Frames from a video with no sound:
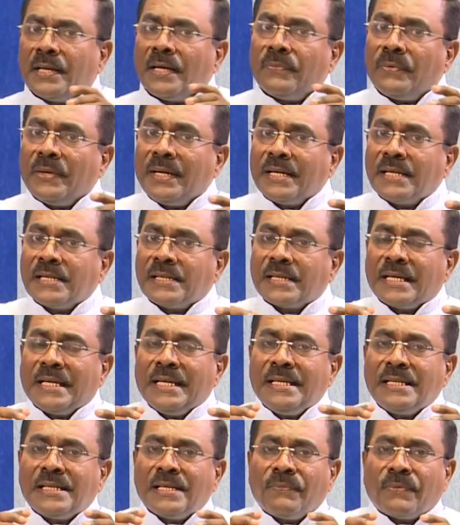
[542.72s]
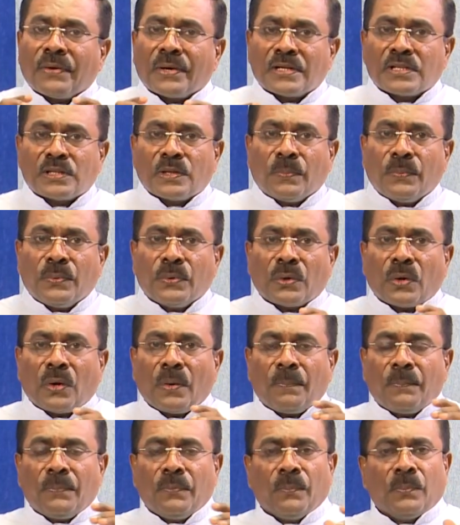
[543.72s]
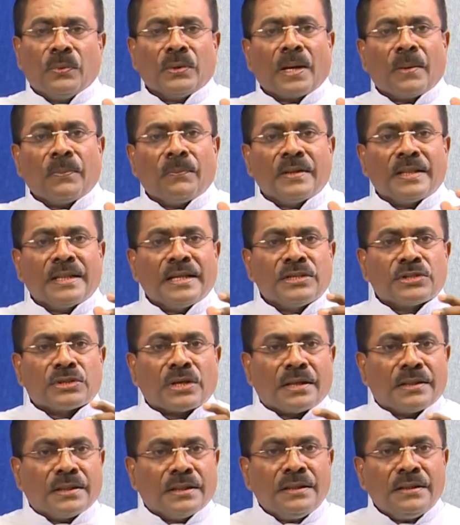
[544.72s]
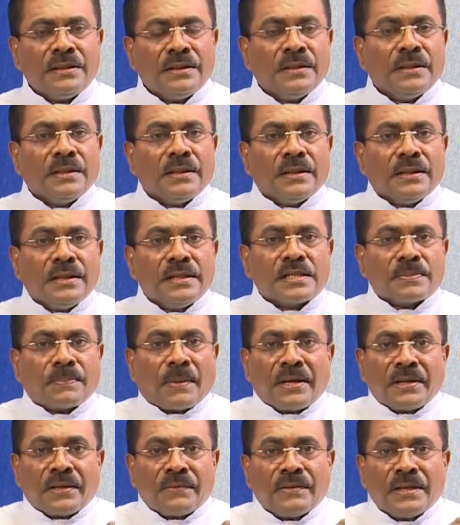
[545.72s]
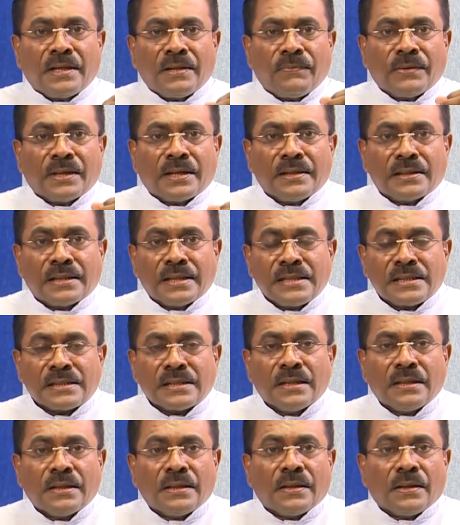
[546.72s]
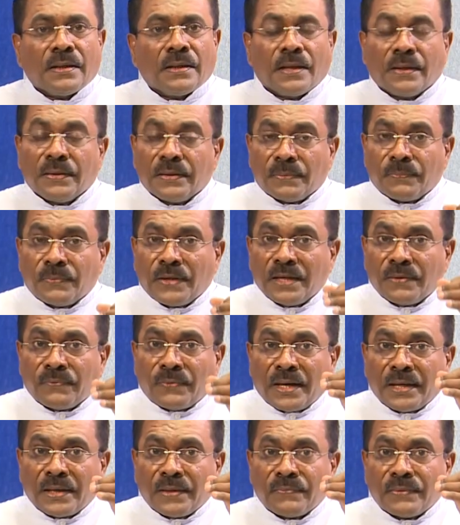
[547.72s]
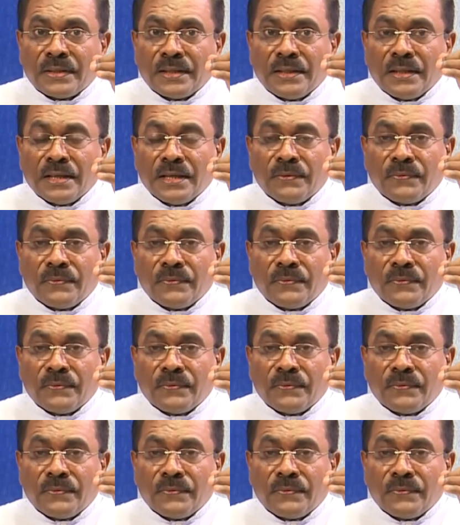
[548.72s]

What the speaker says: therefore, it is easy for us to put up with each other in spite of the difficulties. In spite of the